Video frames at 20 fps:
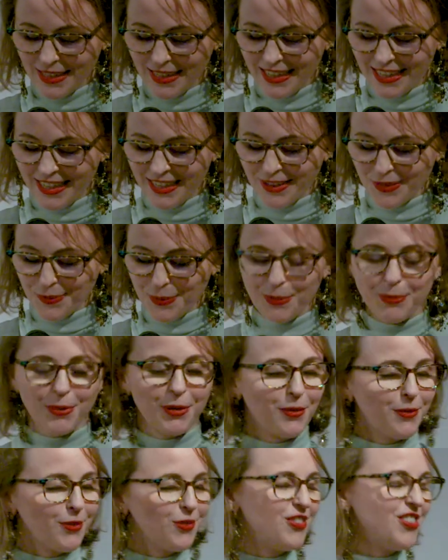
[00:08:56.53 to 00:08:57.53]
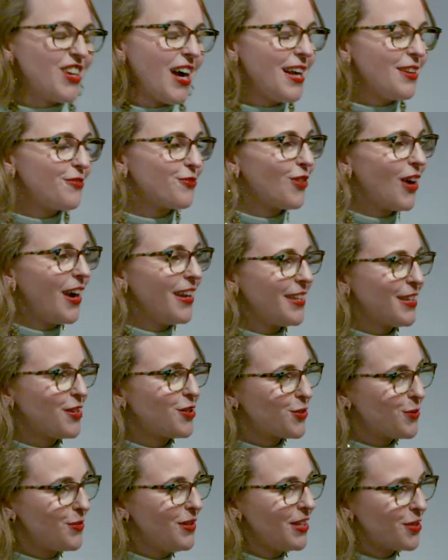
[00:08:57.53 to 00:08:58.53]
We will dive right
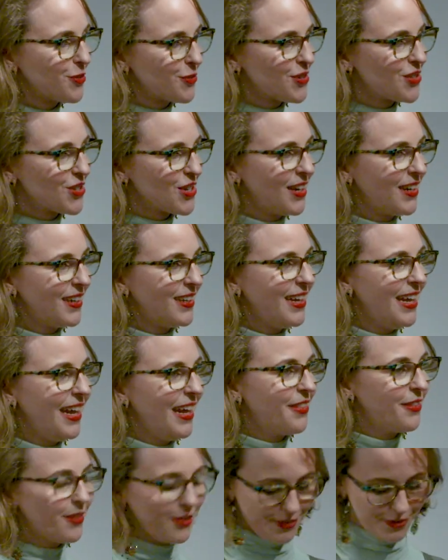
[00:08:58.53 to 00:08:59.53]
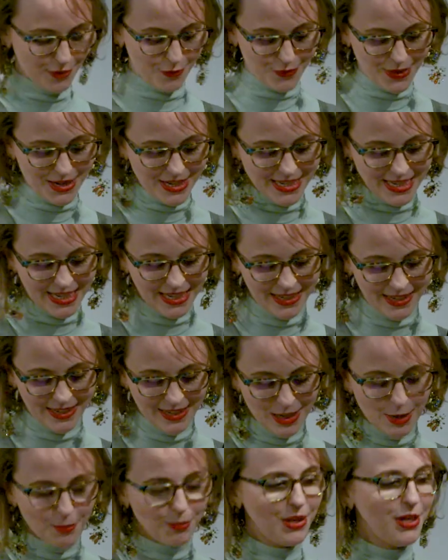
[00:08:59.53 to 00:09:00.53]
into literature and the reading.
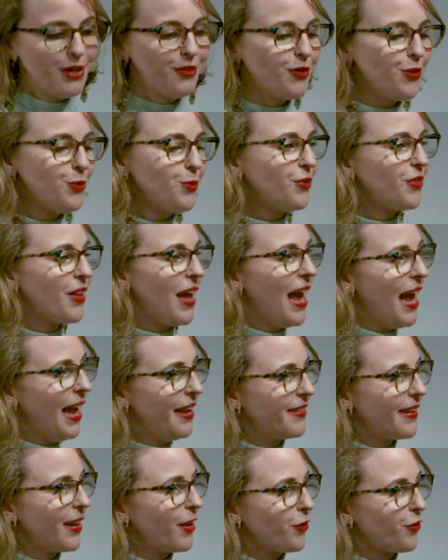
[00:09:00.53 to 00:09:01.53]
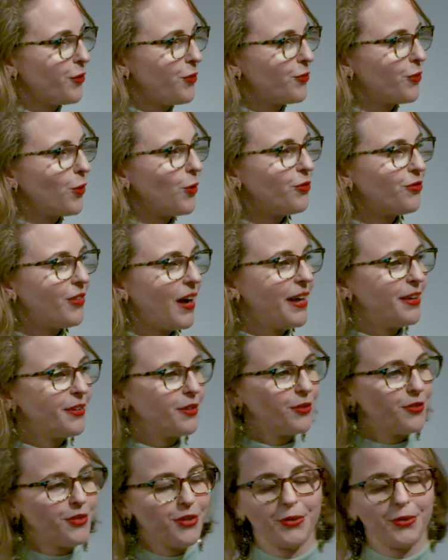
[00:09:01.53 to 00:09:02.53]
Please use the handouts you've all found on